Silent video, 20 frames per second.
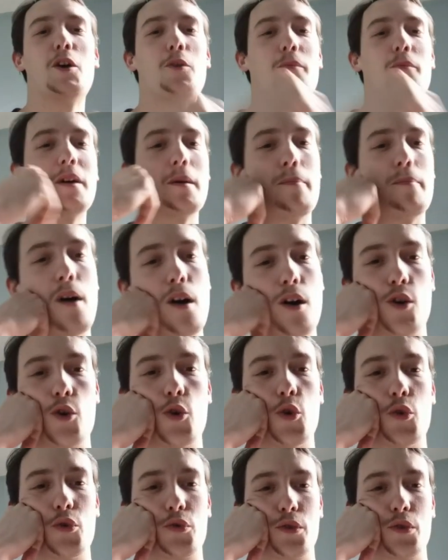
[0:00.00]
A little bit of
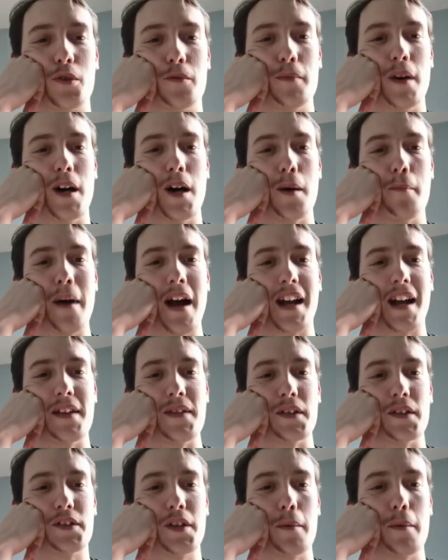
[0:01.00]
parkour from back
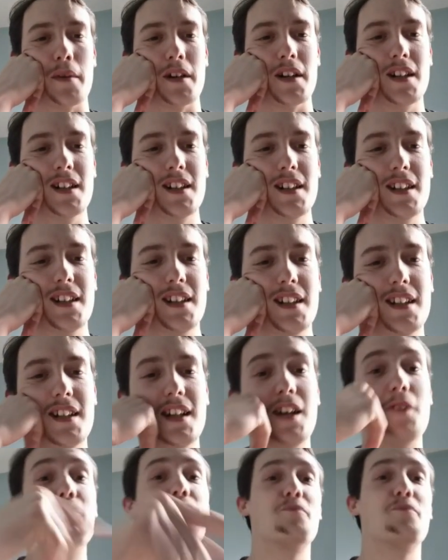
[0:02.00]
in the summer.
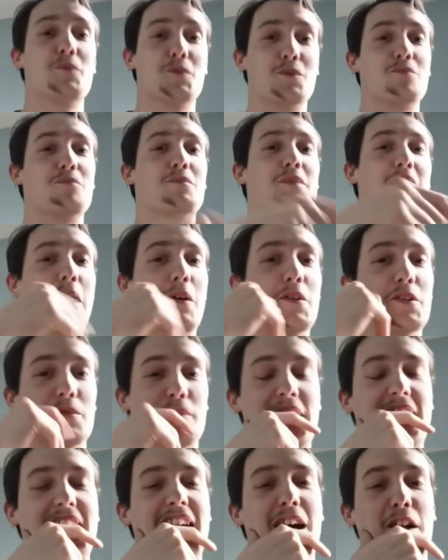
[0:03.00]
That was
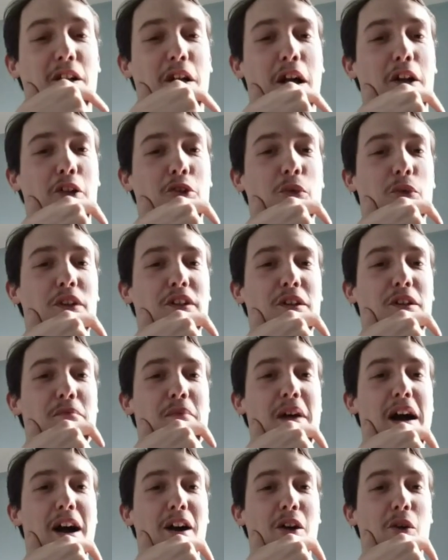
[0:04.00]
a bit, I kind of twisted
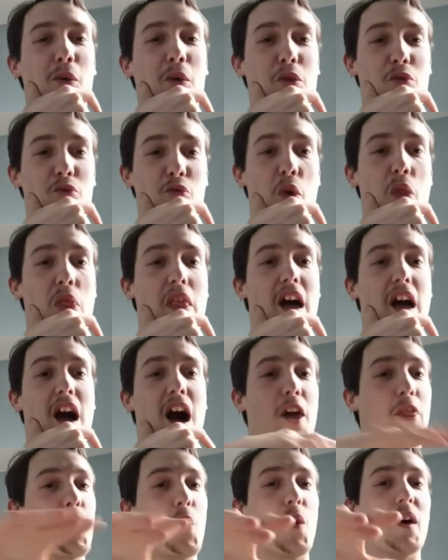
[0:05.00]
my ankle on the run there.
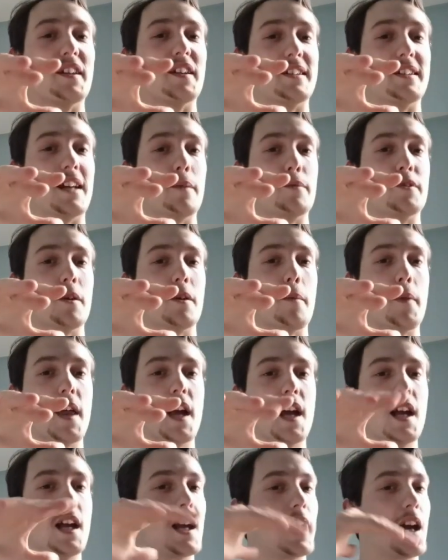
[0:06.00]
I thought I snapped
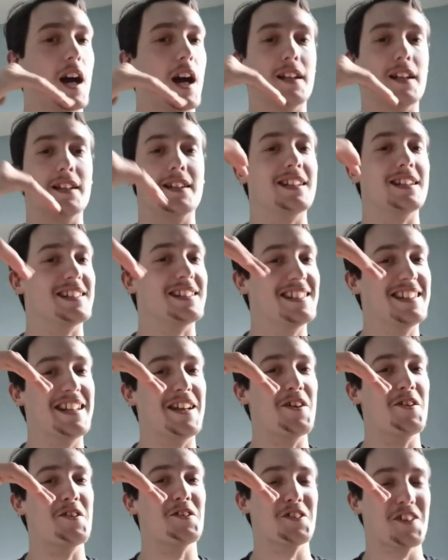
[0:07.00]
something. I
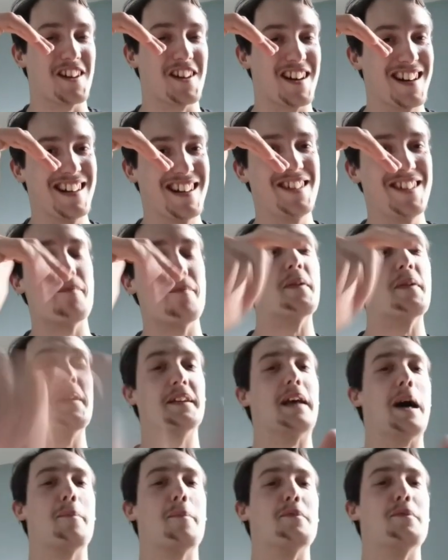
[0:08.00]
didn't. It was alright. But
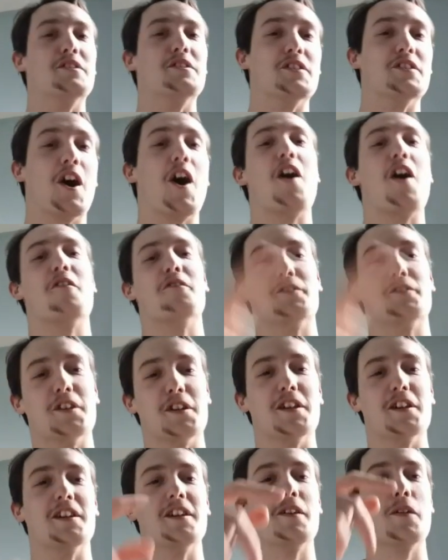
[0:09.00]
this happened
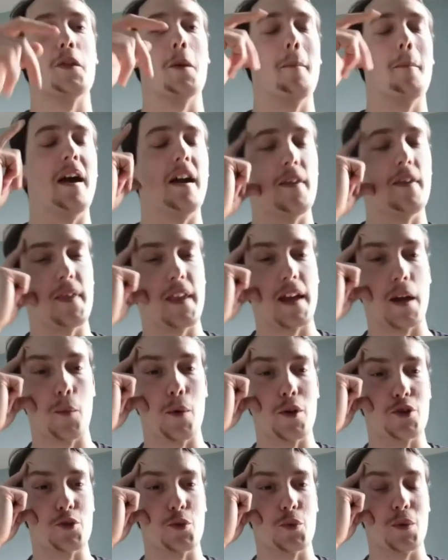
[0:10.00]
after the main thing,
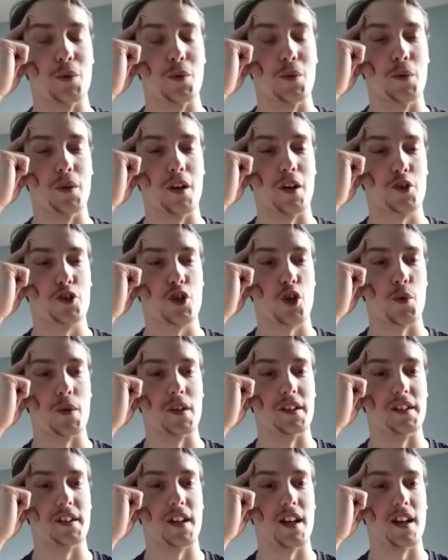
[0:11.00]
which I'll show you
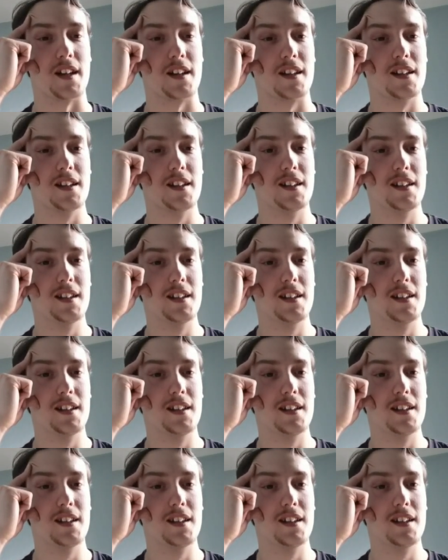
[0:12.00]
in a sec.